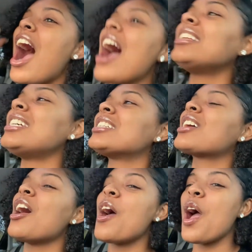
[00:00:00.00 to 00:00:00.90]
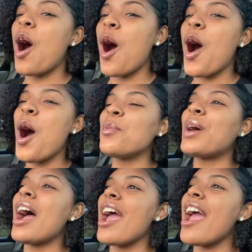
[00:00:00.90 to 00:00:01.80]
I just cut all
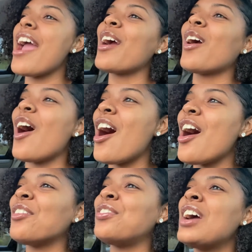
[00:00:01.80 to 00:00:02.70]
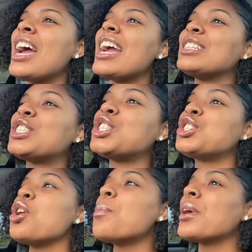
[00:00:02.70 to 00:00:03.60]
my hair off. It's
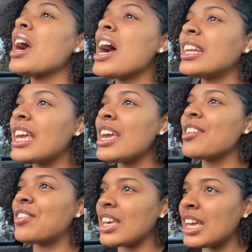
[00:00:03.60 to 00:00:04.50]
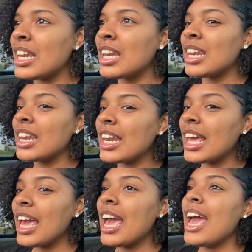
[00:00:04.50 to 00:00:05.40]
super uneven.
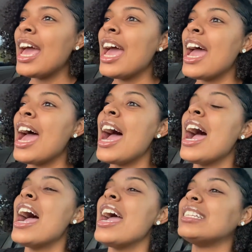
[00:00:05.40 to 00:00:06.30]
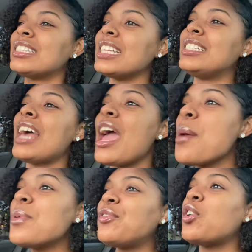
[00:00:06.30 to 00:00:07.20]
It's the day
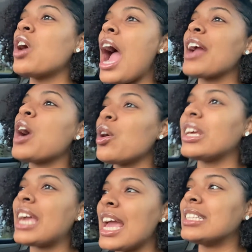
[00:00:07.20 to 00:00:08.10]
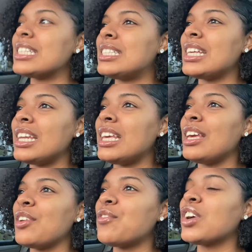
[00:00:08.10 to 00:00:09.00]
before I go to Kansas
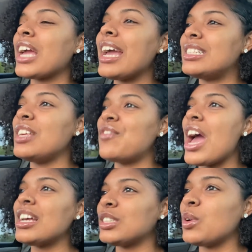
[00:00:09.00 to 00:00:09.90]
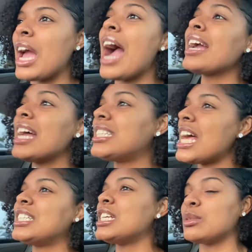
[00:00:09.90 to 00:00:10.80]
City for KC Fashion Week. I guess
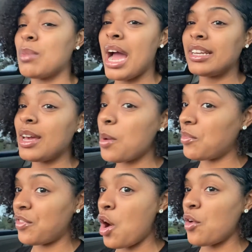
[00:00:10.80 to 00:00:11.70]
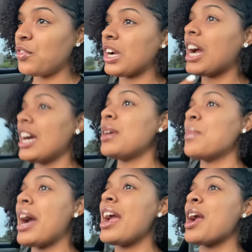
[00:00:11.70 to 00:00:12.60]
that's just my dumb fault for cutting
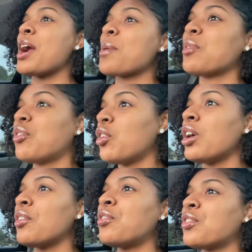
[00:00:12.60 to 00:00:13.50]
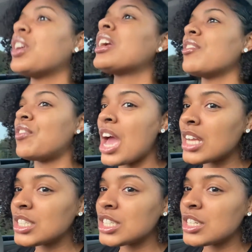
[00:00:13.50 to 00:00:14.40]
my hair before a freaking
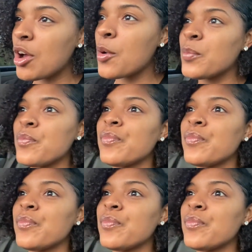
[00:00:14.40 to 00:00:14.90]
fashion show.